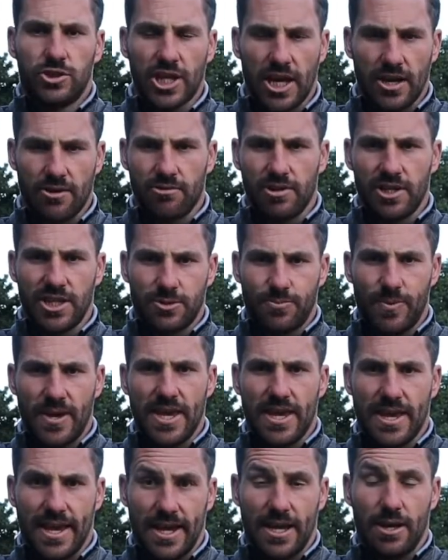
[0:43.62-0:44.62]
Generally
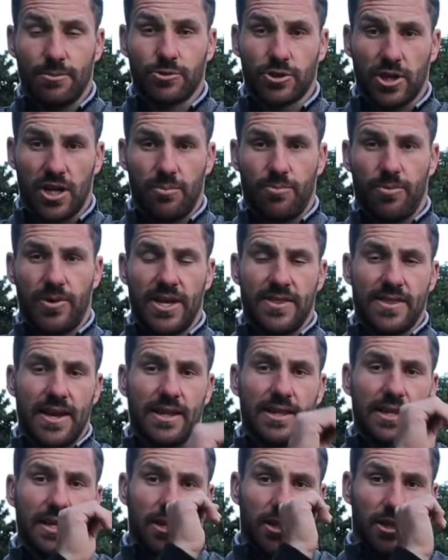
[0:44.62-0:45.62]
speaking, I'm trying to play
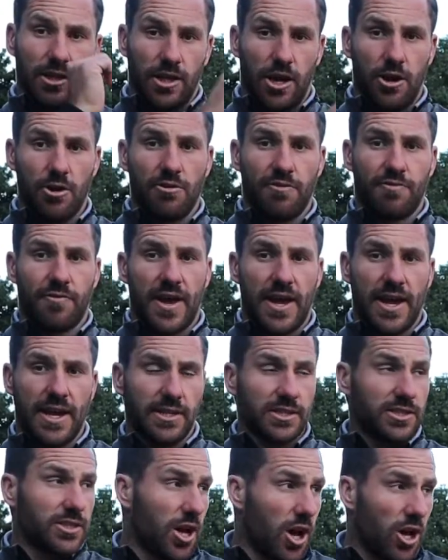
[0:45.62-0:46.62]
that little low
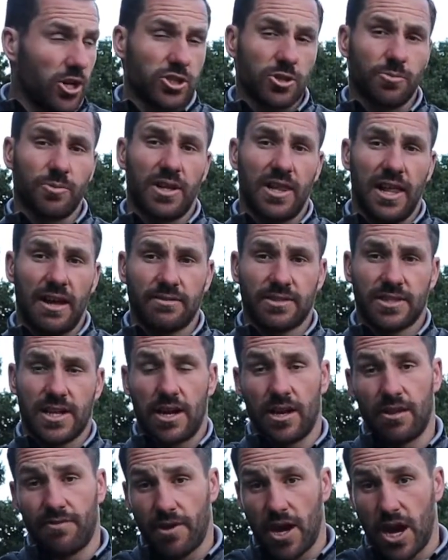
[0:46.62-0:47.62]
fade. Starts up the left side
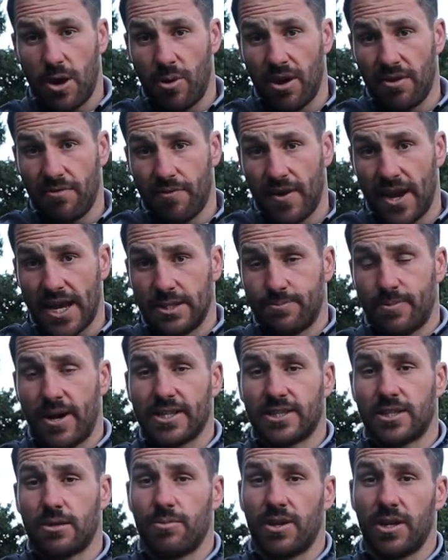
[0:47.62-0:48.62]
of the fairway, fades
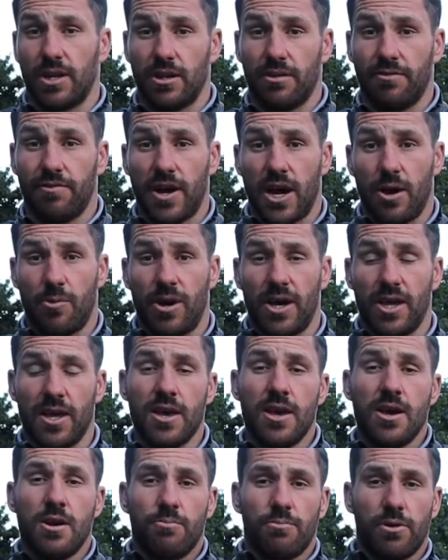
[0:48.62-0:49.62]
back to the middle of the fairway.
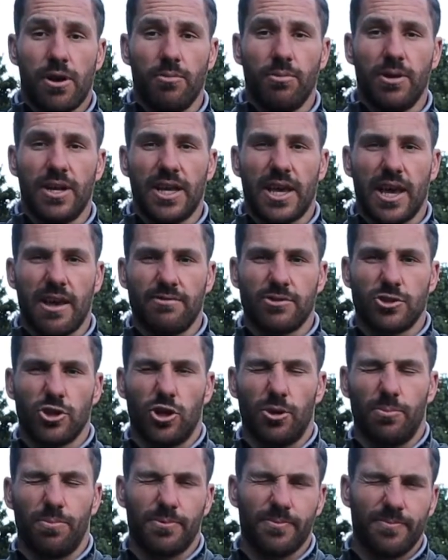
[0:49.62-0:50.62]
Probably gives
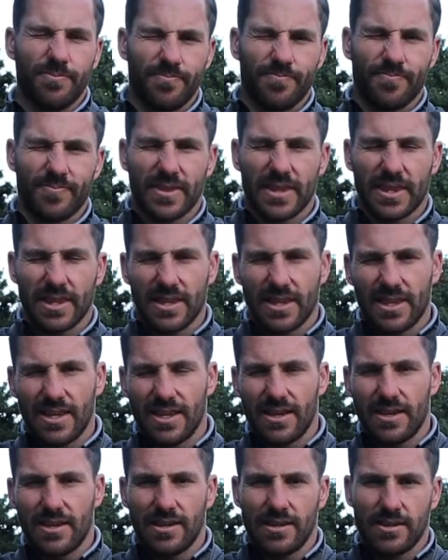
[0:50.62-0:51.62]
up
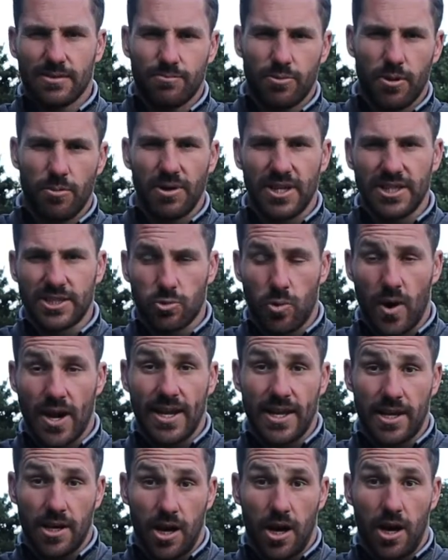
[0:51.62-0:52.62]

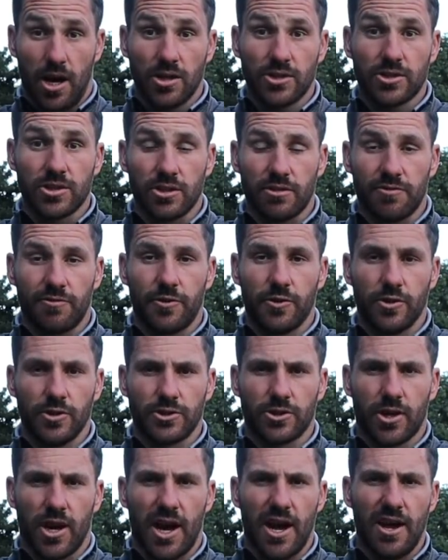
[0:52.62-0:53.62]
20 yards on a full
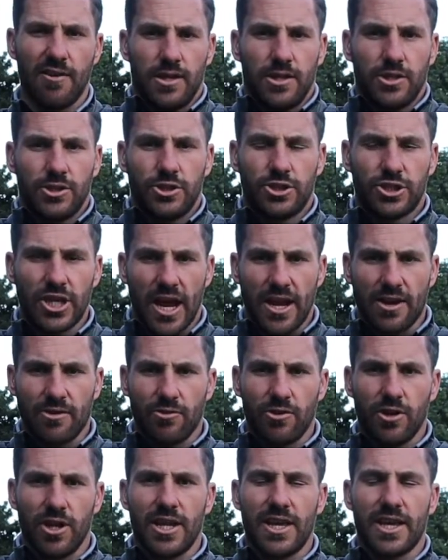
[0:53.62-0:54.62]
drive.
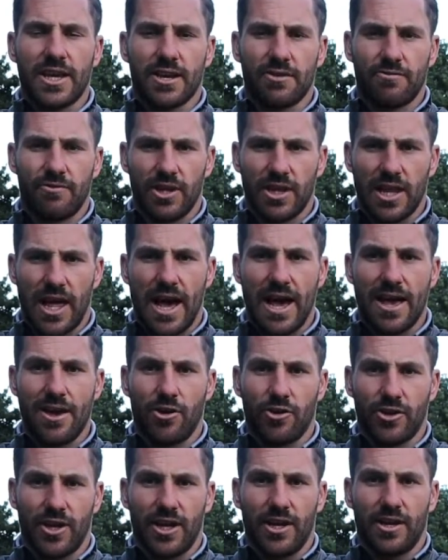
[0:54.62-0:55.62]
Generally can rely
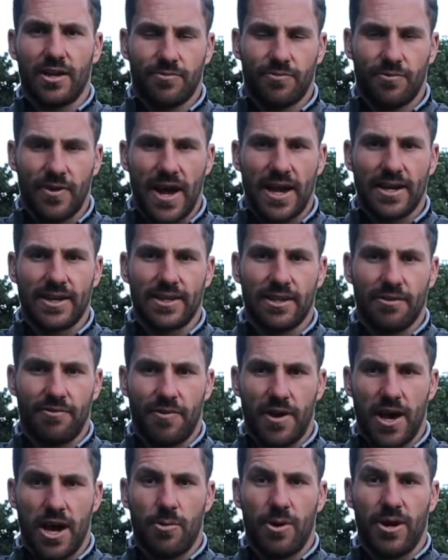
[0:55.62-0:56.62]
on it finding the
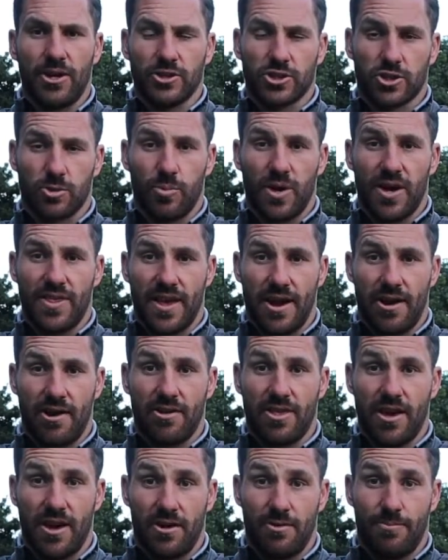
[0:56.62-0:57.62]
fairway or somewhere there
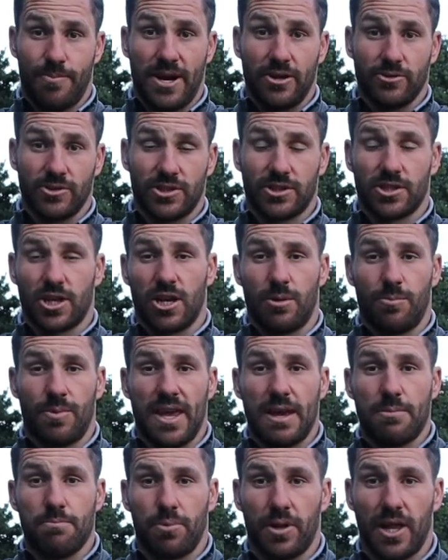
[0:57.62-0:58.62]
or thereabouts. It's going to
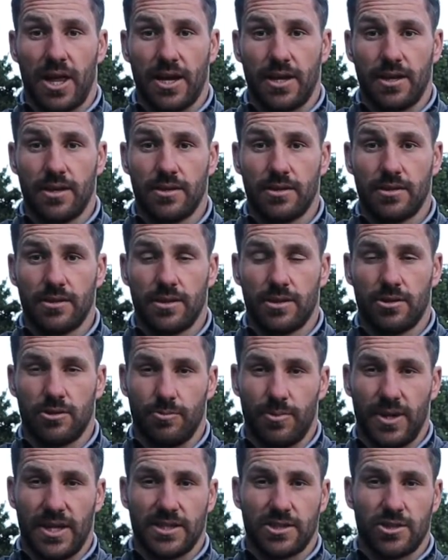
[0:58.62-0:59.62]
be in play. You know what
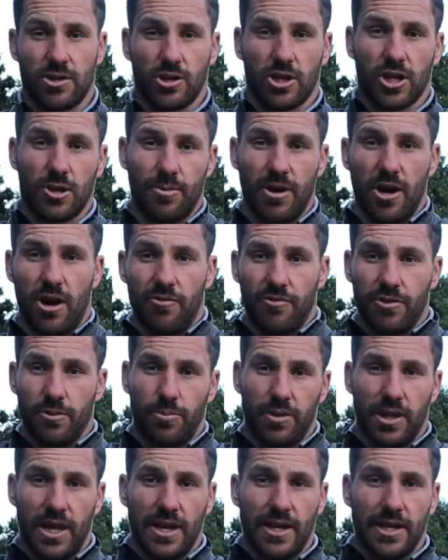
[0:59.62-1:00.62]
I mean? It's not going to be off the
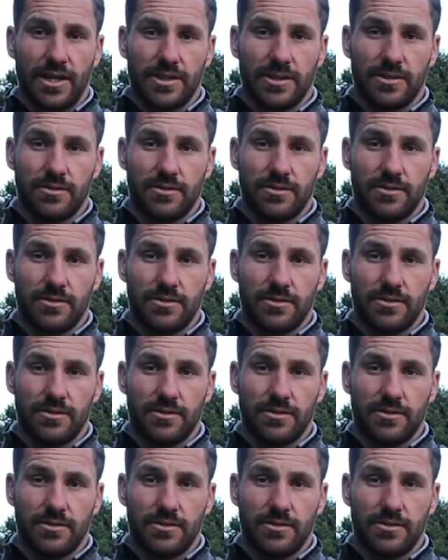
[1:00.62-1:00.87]
planet.